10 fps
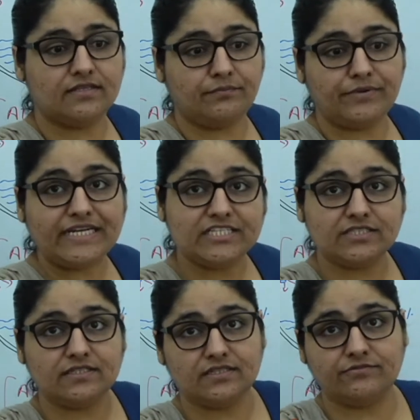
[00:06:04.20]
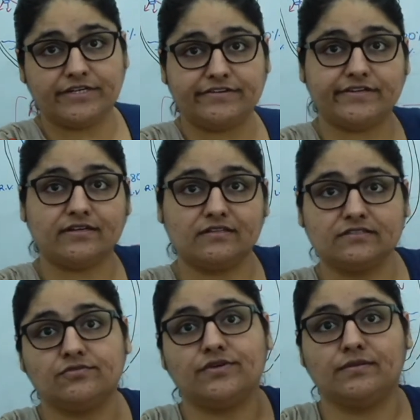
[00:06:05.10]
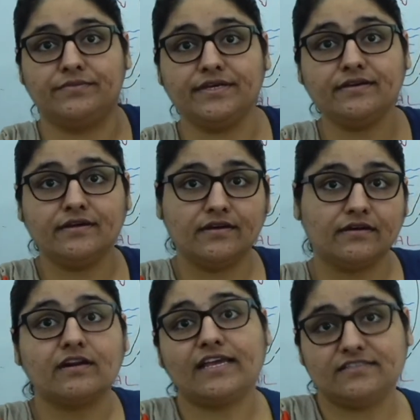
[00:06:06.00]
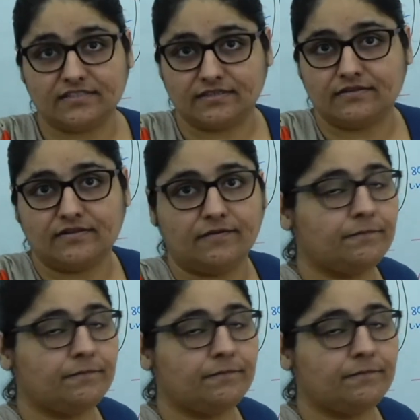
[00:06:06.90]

the pressure in the ventricles will be rising.